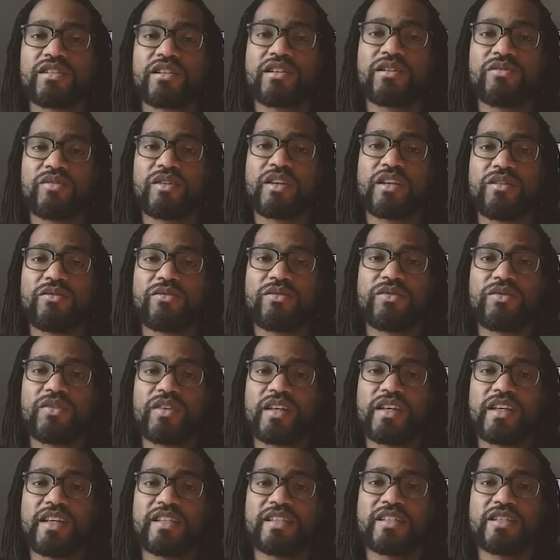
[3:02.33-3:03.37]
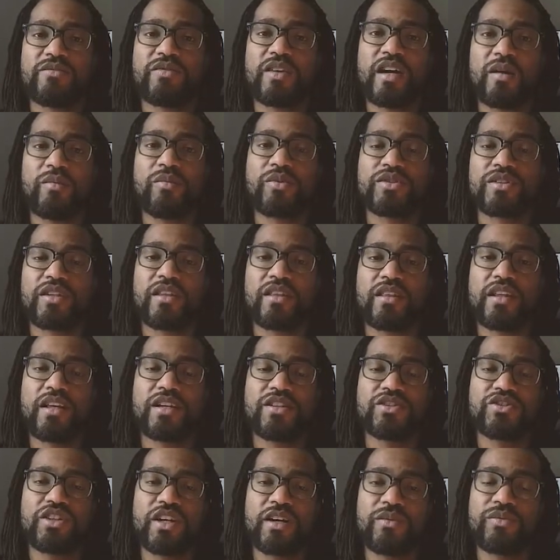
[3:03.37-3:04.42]
of if Issyfab was a thing,
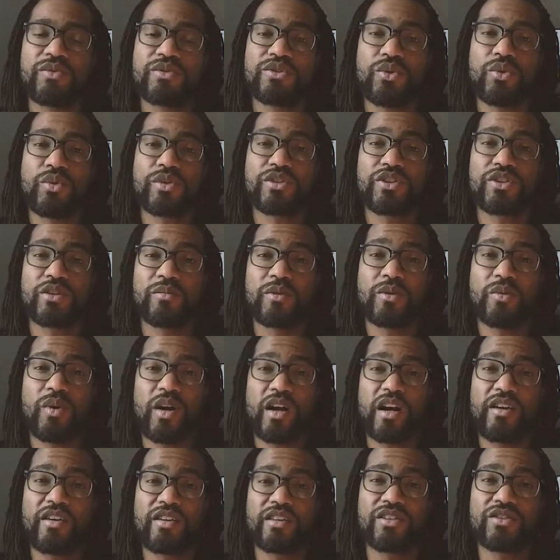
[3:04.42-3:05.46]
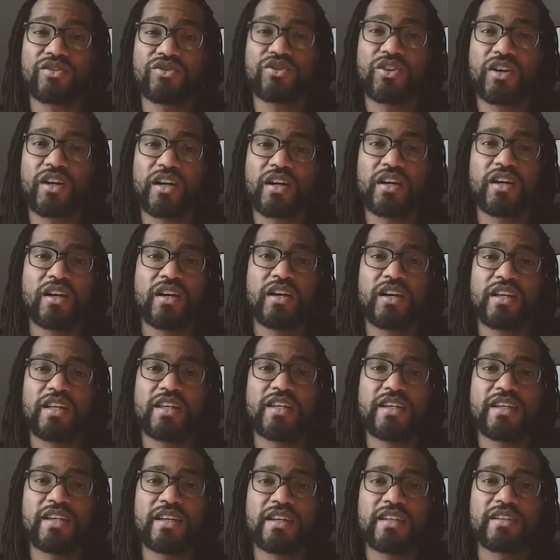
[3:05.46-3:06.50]
Jeff was always going to be wiring this truck.
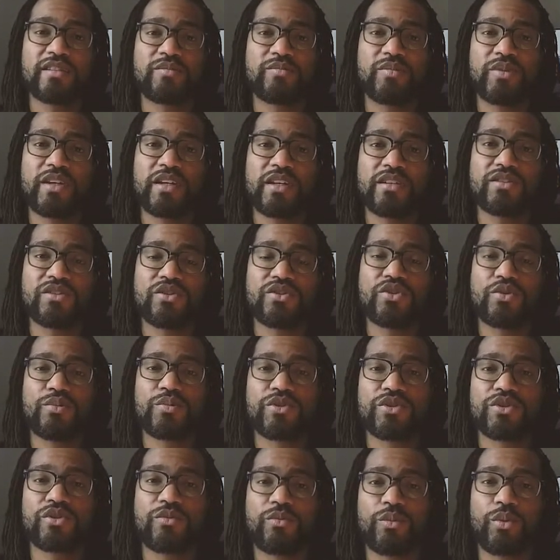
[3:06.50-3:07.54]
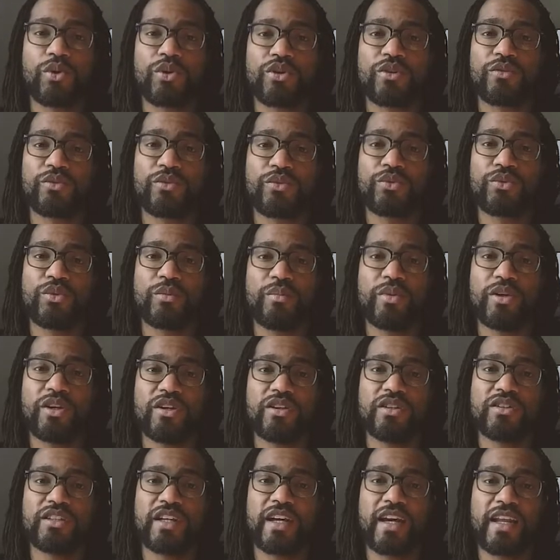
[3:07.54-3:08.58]
He has been super supportive through the
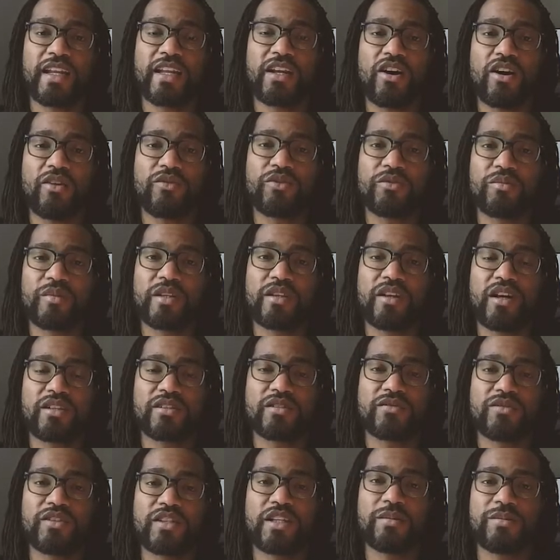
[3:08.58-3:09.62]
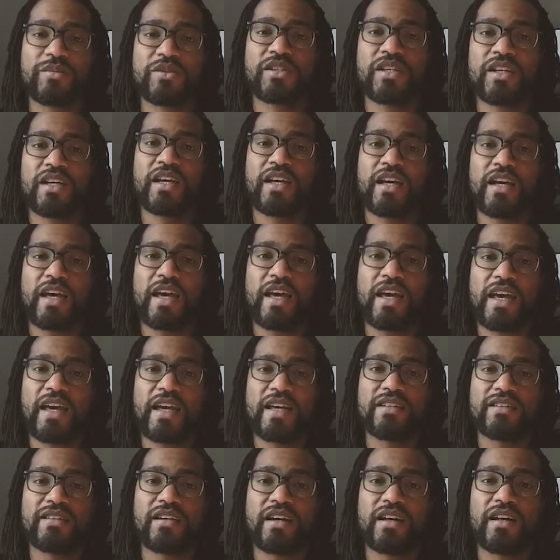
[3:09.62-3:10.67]
build and offered me lots of tips.
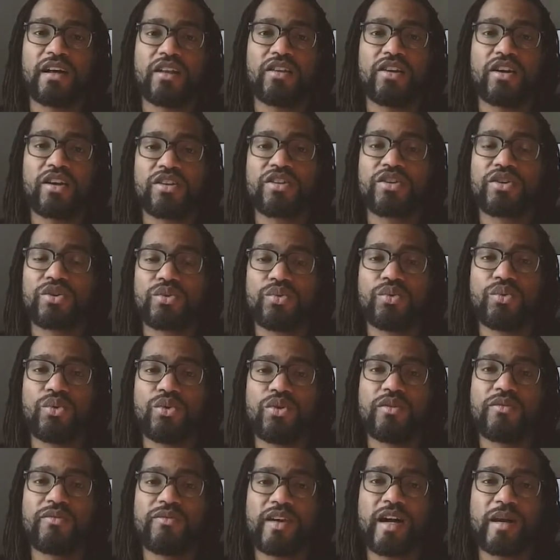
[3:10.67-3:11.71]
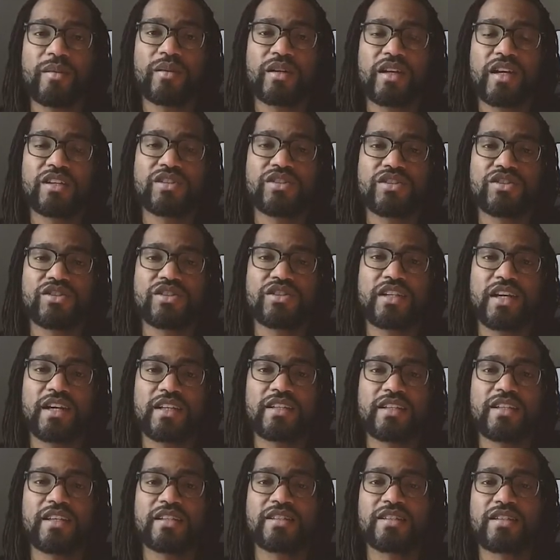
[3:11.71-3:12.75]
And a lot of the cool fabrication
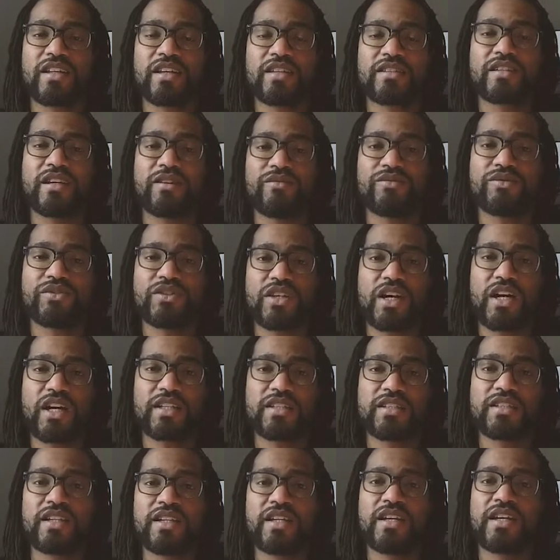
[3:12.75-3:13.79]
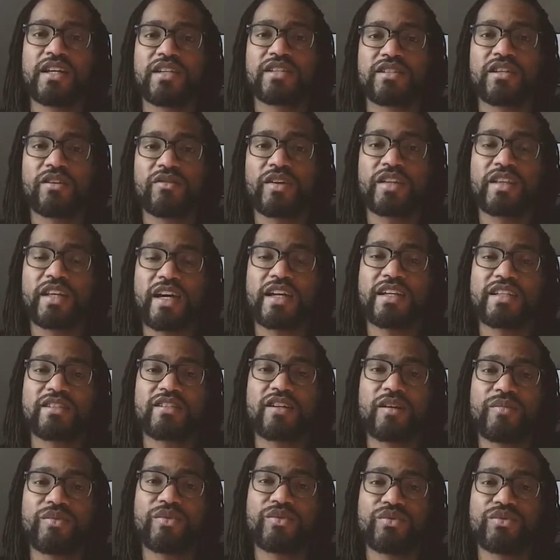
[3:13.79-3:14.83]
techniques, things I've talked, stuff like that has
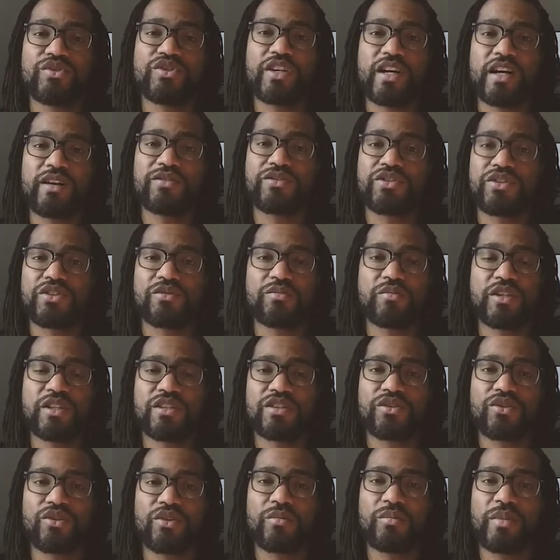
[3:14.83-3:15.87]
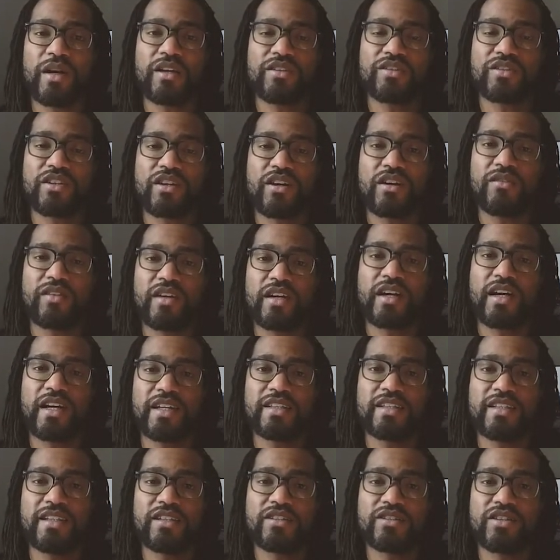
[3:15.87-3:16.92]
come through Jeff, just me sort of bouncing off
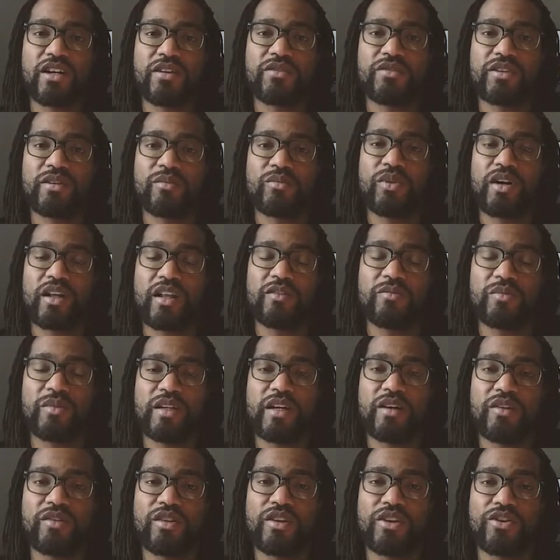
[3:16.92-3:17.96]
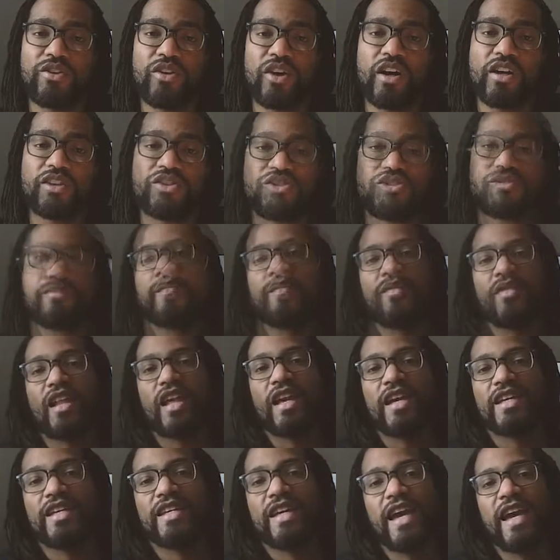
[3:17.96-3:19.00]
ideas off him while I've been out in the garage.
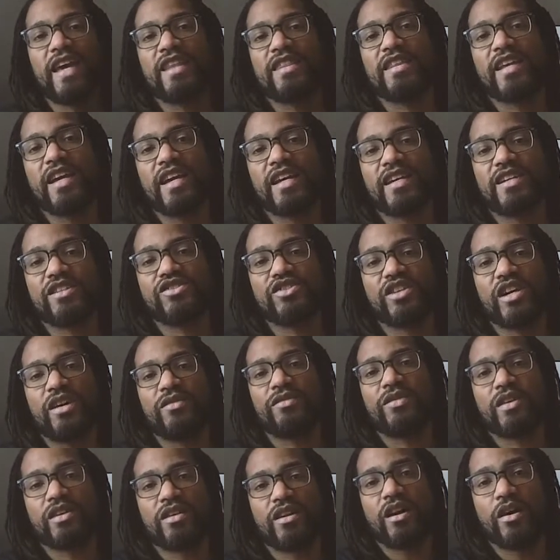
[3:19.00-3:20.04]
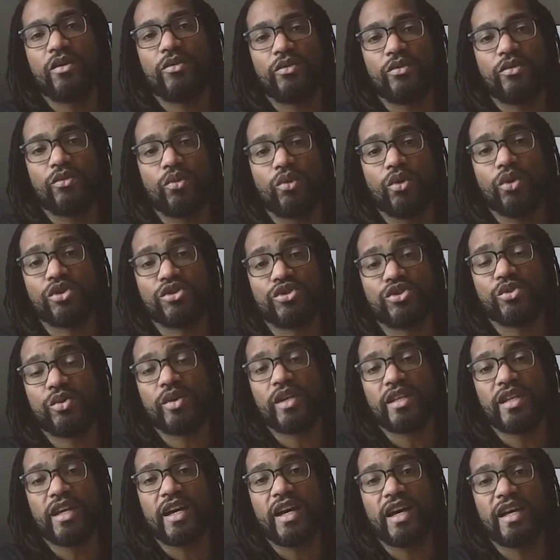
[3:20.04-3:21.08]
Can't thank Jeff enough for
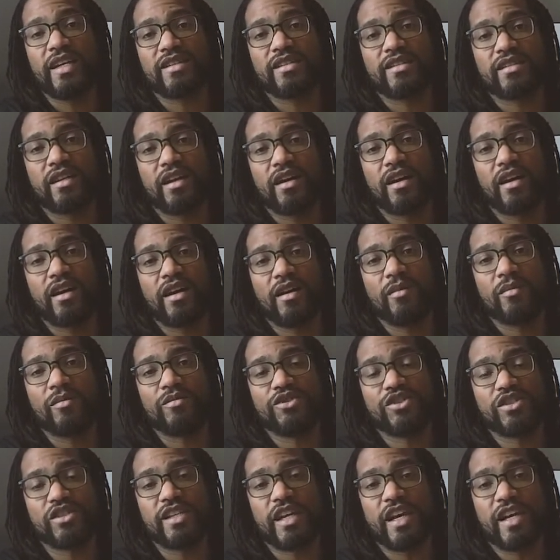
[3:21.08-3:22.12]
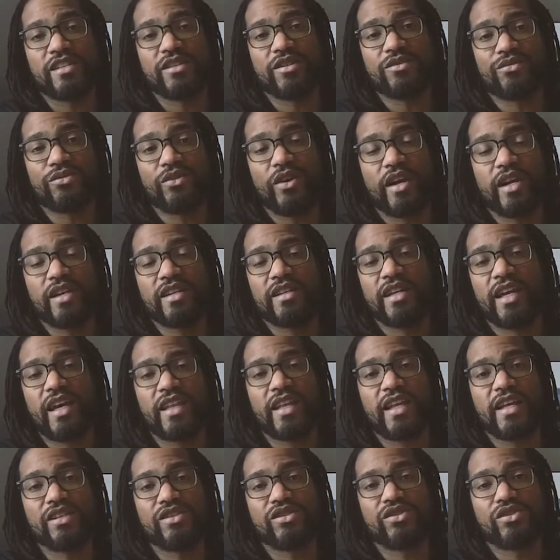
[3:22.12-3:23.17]
doing that just as a friend. And
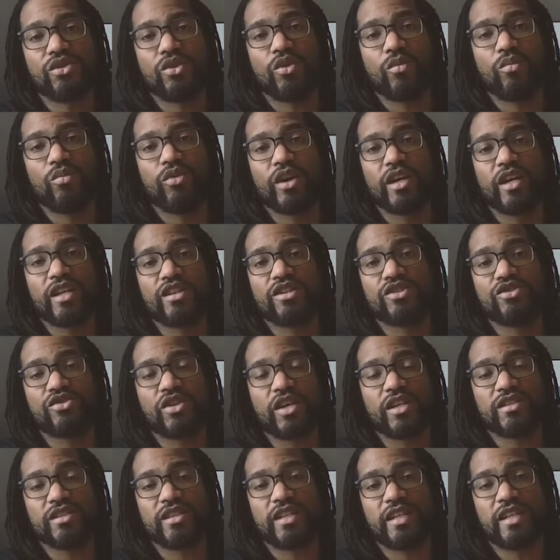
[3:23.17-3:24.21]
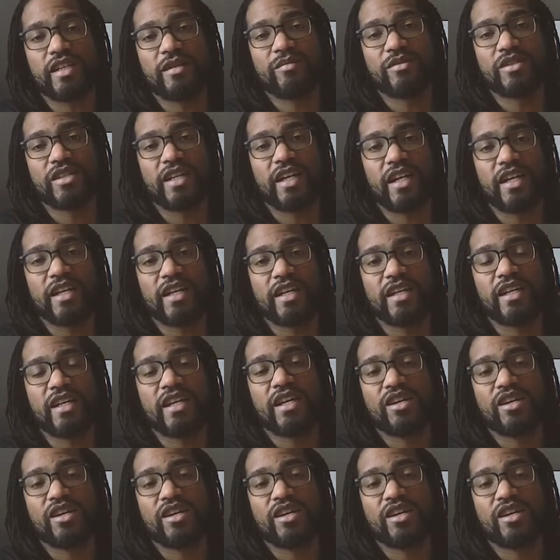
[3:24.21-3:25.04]
then so bringing the truck to him to get it